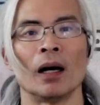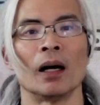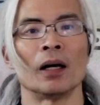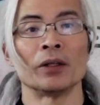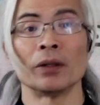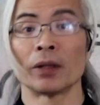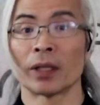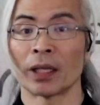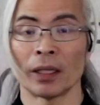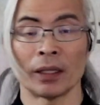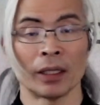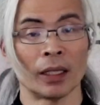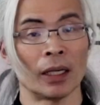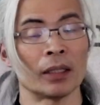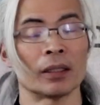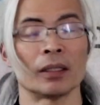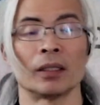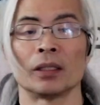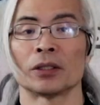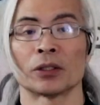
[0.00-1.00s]
you
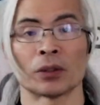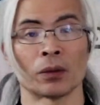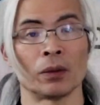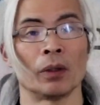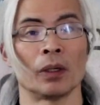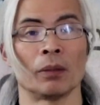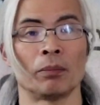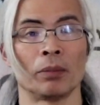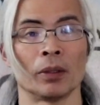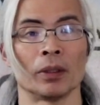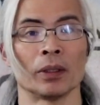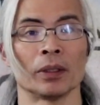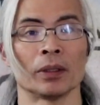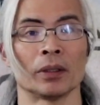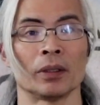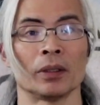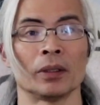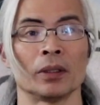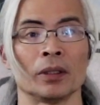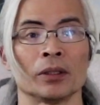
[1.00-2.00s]
cannot score a point.
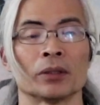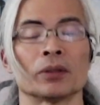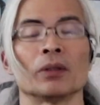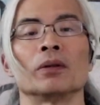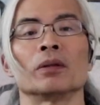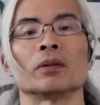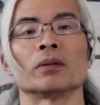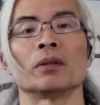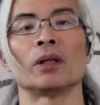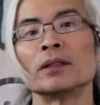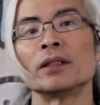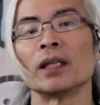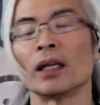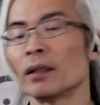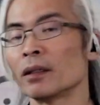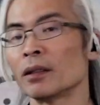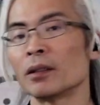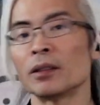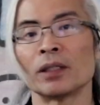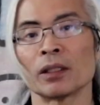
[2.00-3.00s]
So
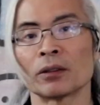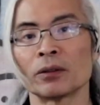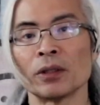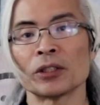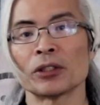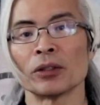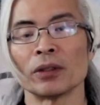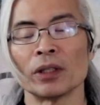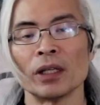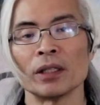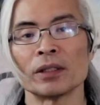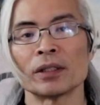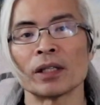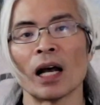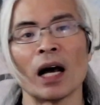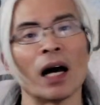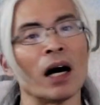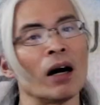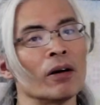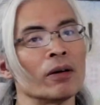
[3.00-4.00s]
then the question is,
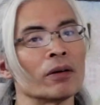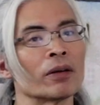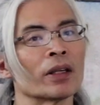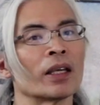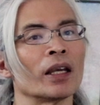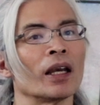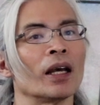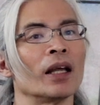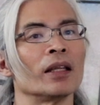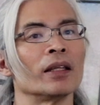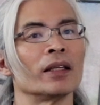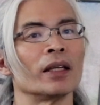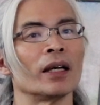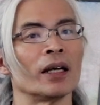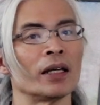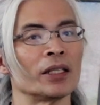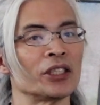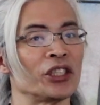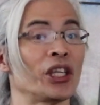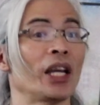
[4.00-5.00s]
how can
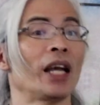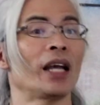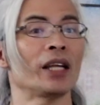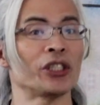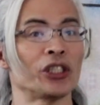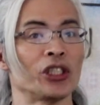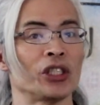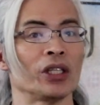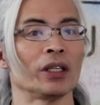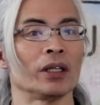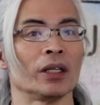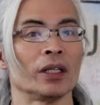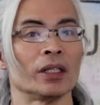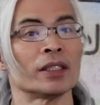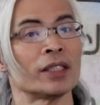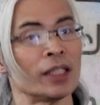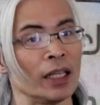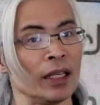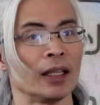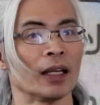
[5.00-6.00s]
a judge
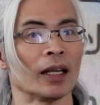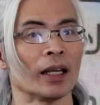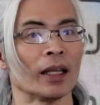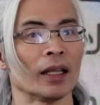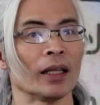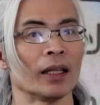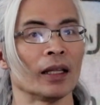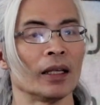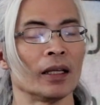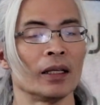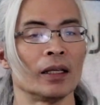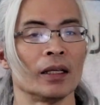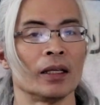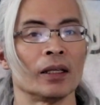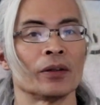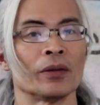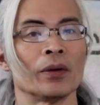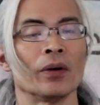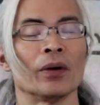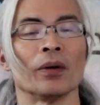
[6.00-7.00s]
see that?
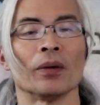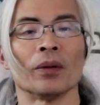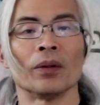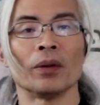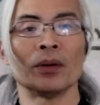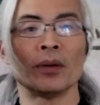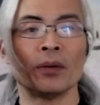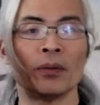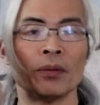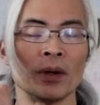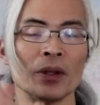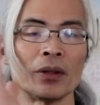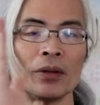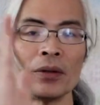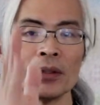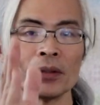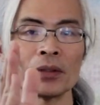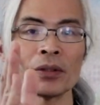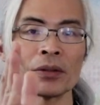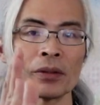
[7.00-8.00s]
So when
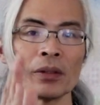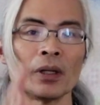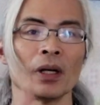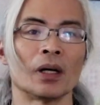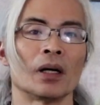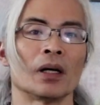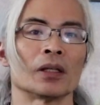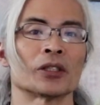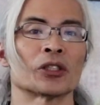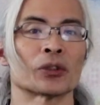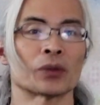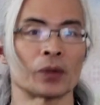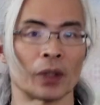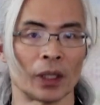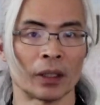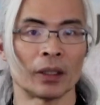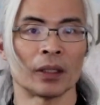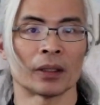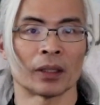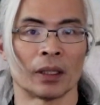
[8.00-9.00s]
you
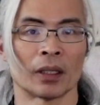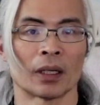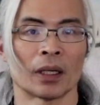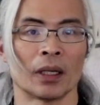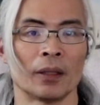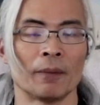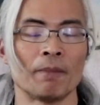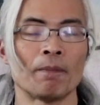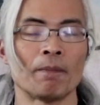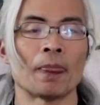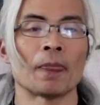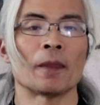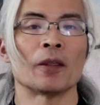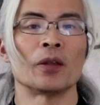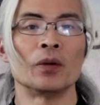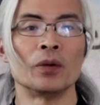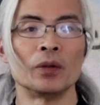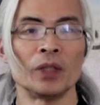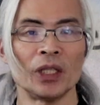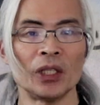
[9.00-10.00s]
strike a target,
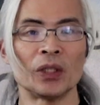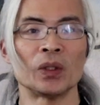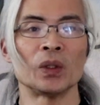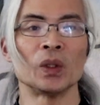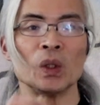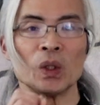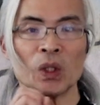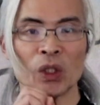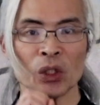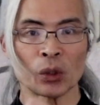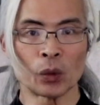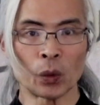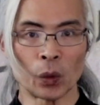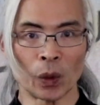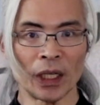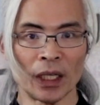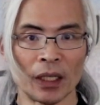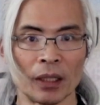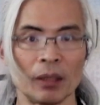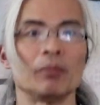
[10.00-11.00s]
you need to
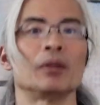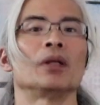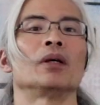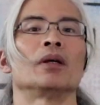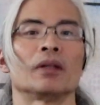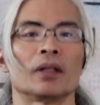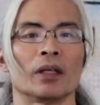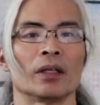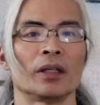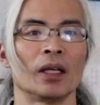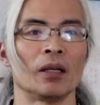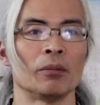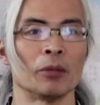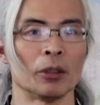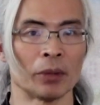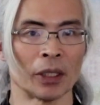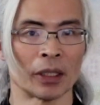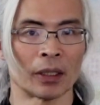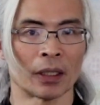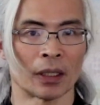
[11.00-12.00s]
scream the name
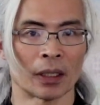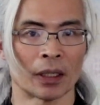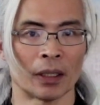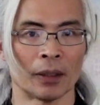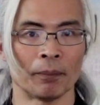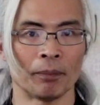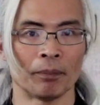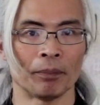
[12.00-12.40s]
of the target.